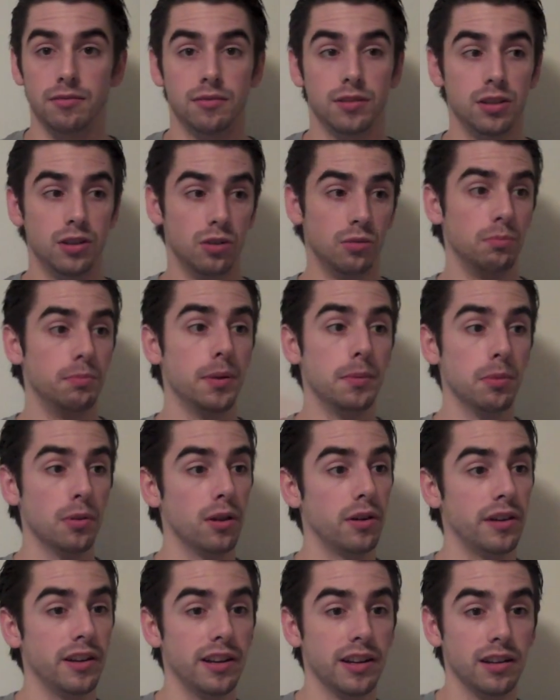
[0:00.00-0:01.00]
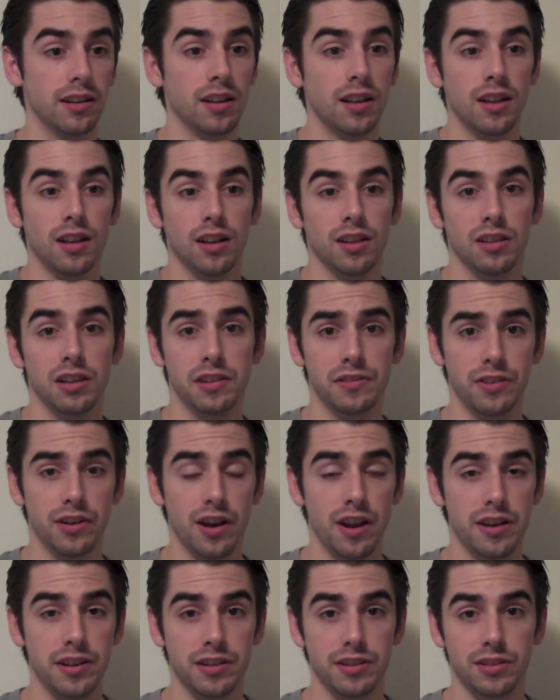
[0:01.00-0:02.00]
you know, people are eating liver and
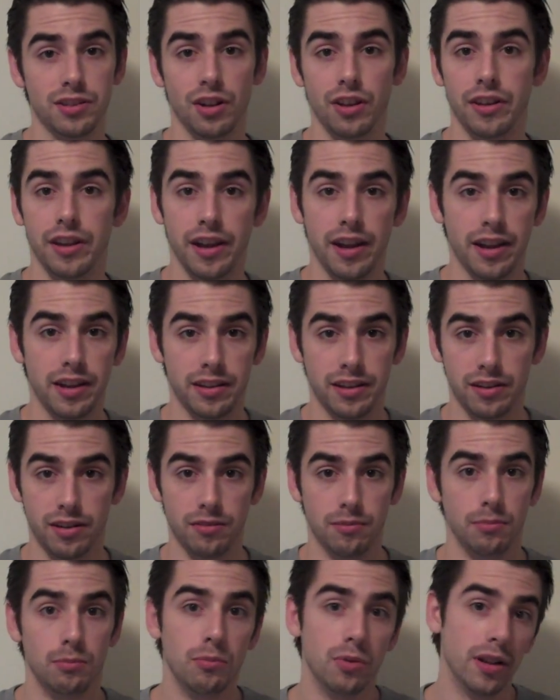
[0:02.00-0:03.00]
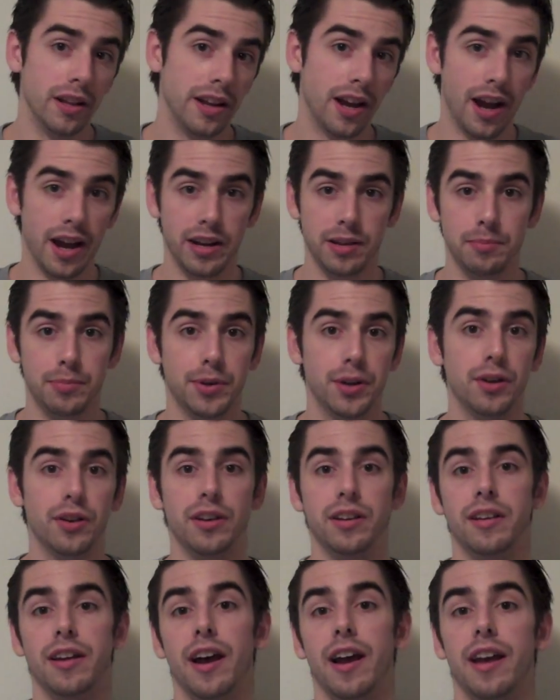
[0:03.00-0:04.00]
onions all day and they're really high in
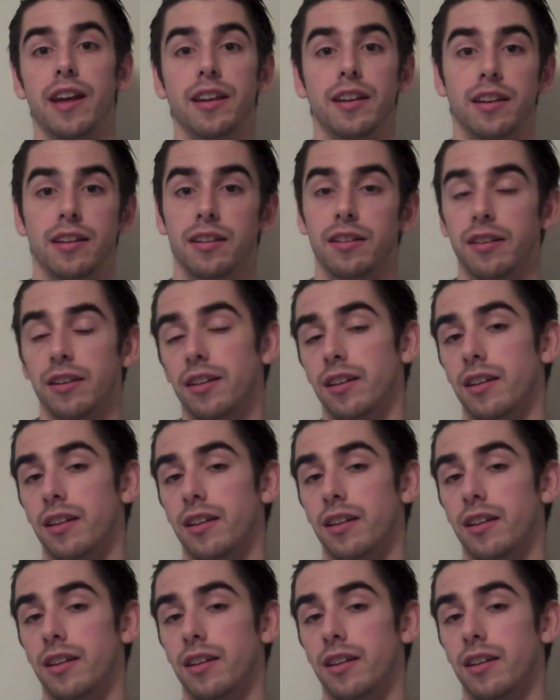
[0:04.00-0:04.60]
purine diet and